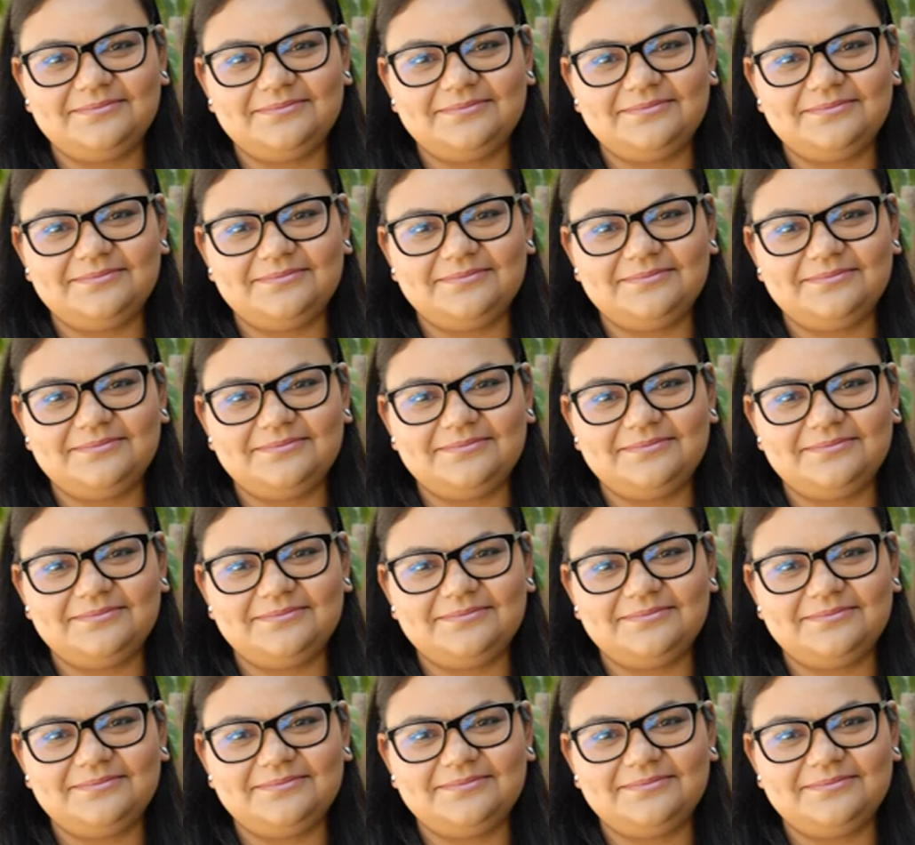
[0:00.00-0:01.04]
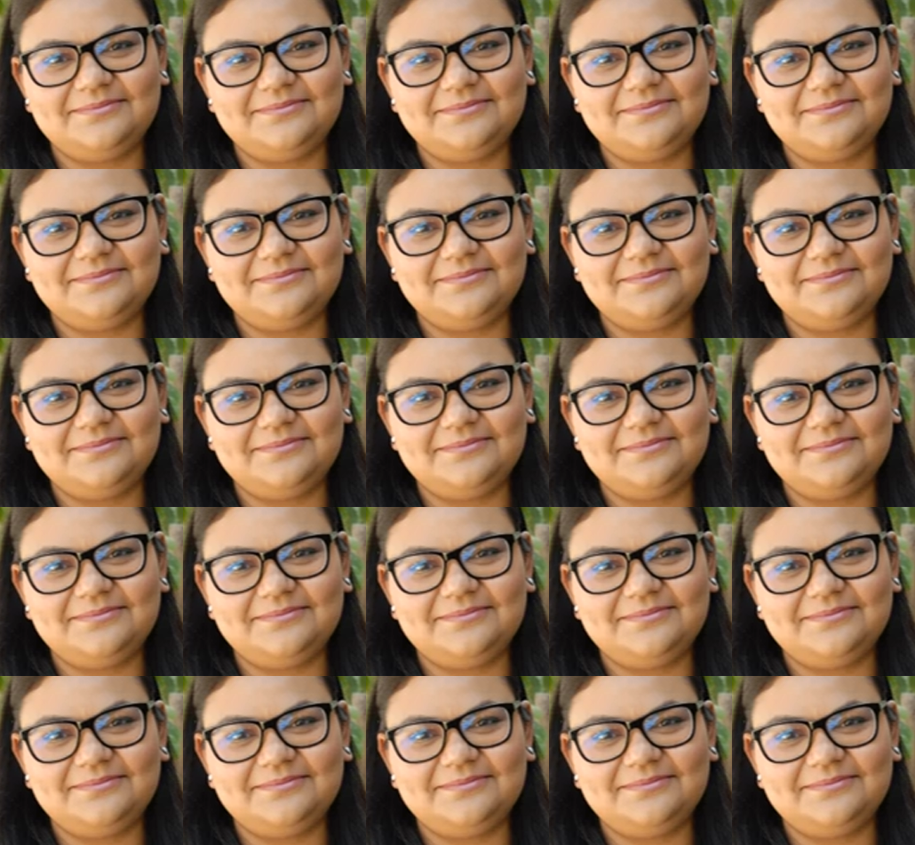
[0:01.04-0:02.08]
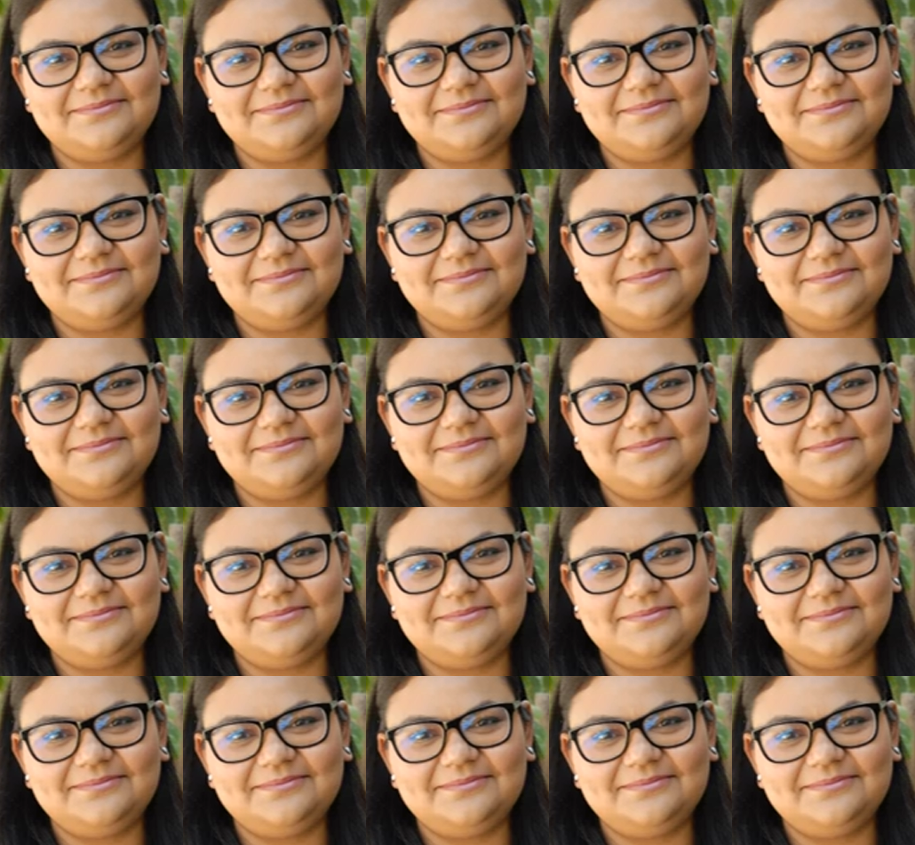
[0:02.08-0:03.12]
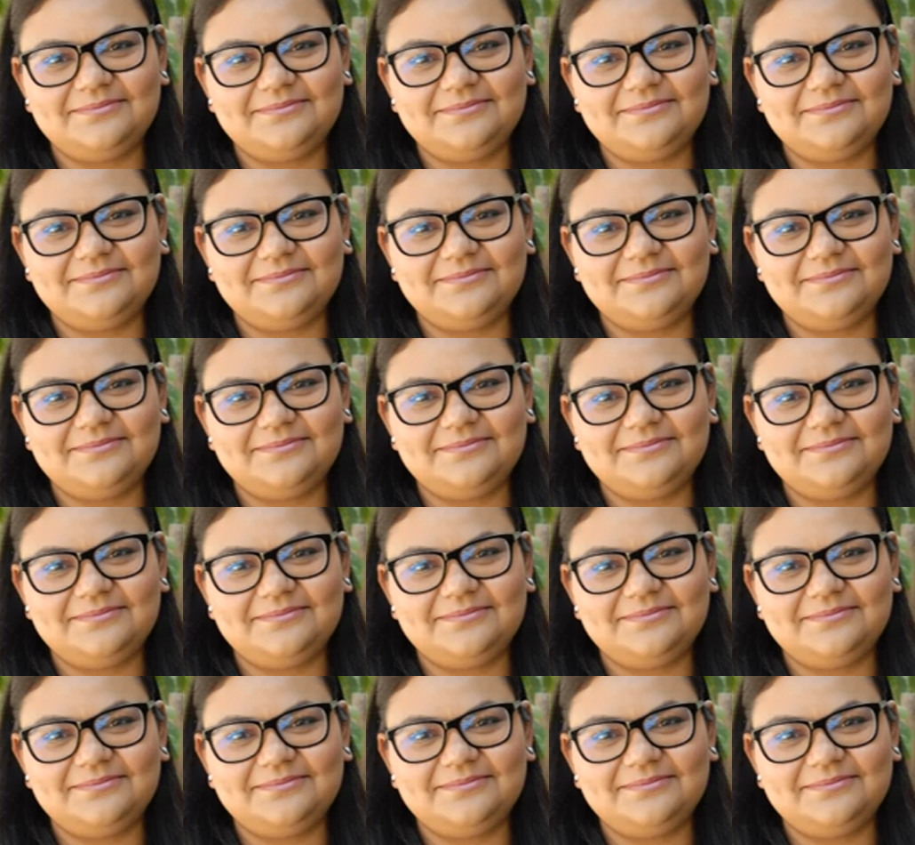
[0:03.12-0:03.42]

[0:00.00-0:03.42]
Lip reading: The face doesn't move, so there is nothing to read.